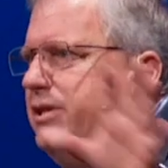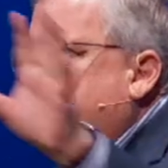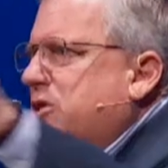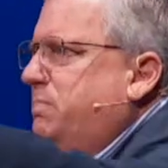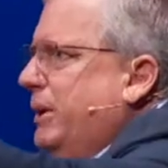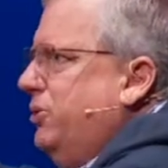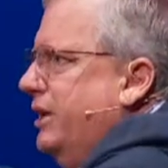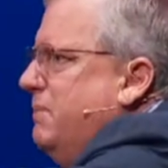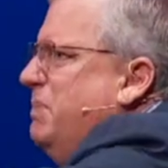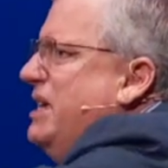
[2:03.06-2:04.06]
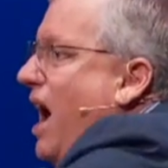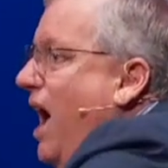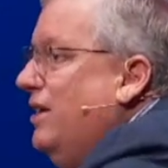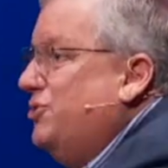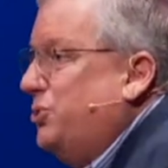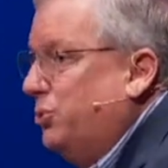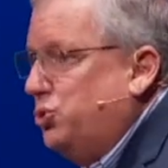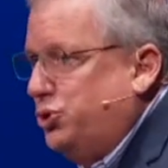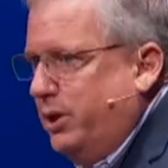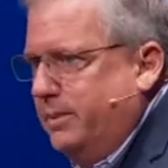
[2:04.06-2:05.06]
that he's building beyond
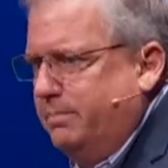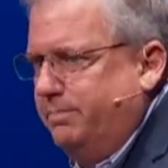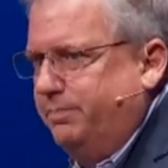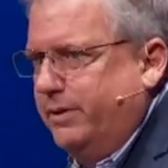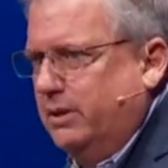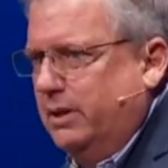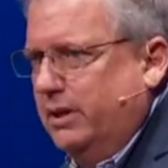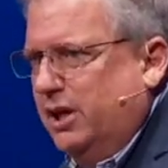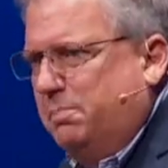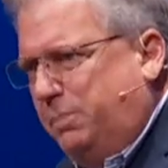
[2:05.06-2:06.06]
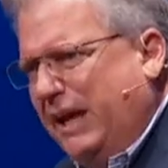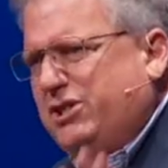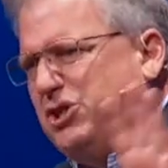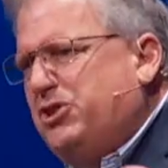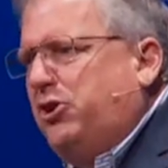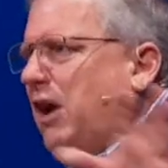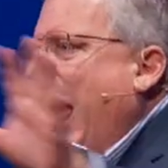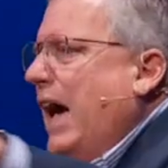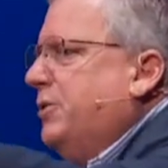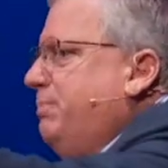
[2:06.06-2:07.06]
Jerusalem. Places that are
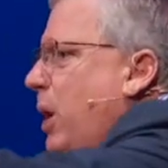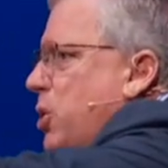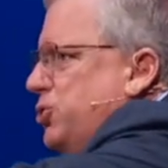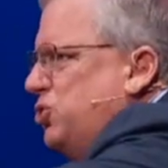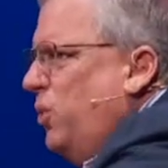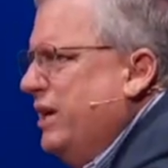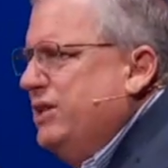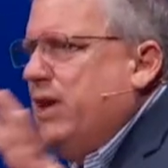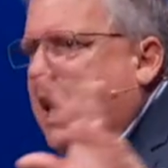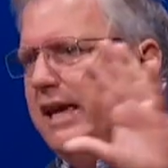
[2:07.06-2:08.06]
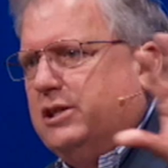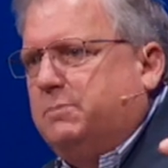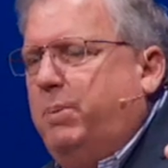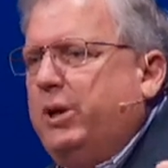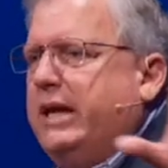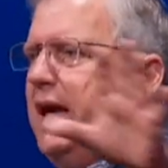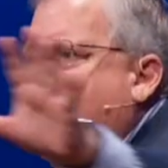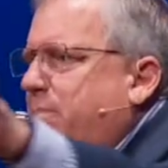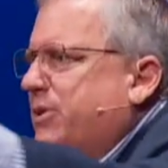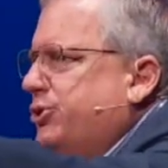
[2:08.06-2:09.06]
outposts where he's putting
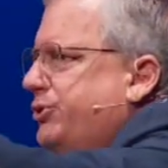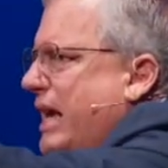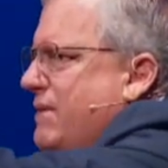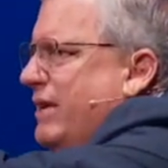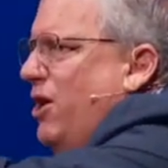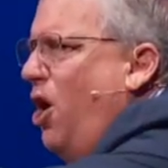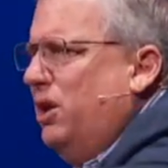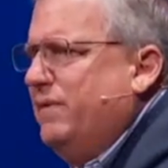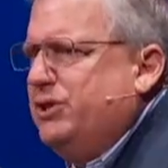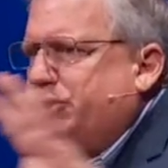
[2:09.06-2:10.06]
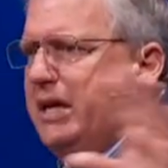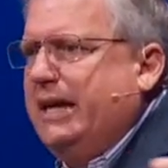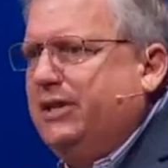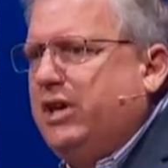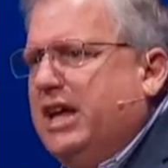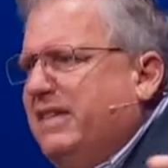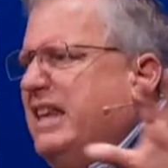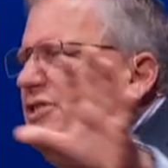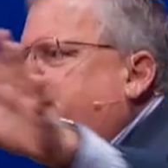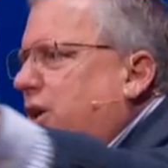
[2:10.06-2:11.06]
up and saving all of these things that
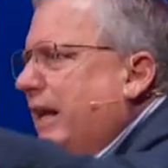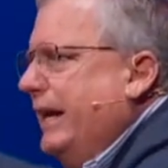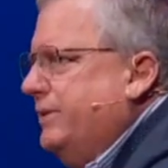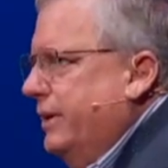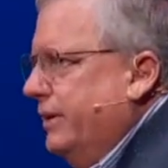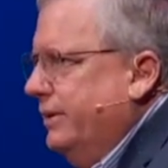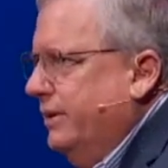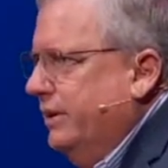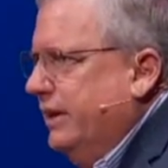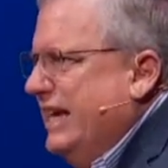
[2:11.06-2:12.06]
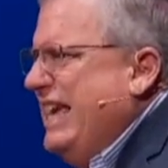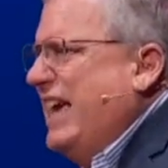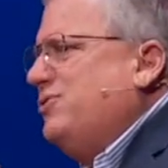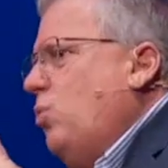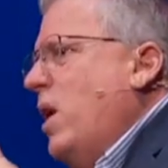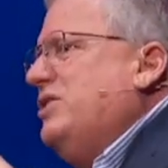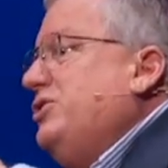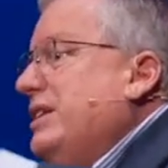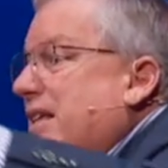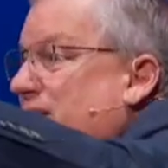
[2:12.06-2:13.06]
he's collecting. He has one
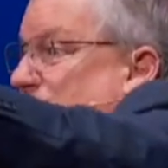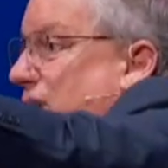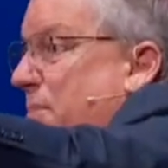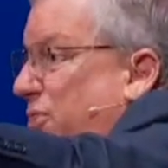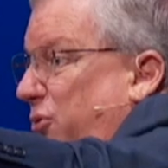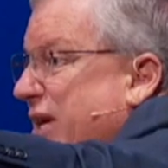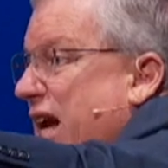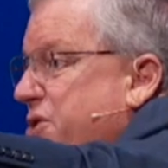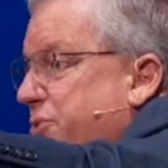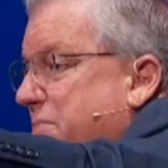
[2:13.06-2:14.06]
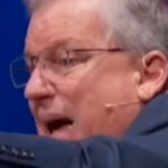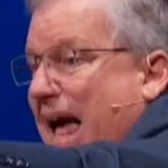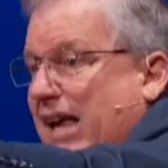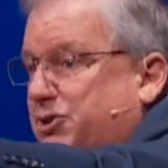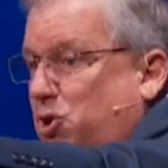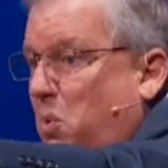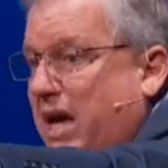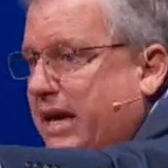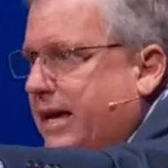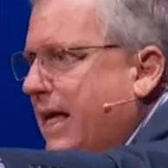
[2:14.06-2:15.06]
city that's some 300 miles
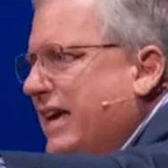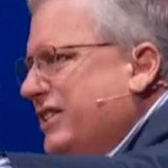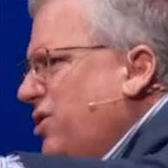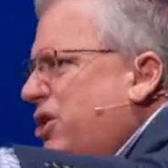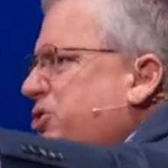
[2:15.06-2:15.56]
away. It's on a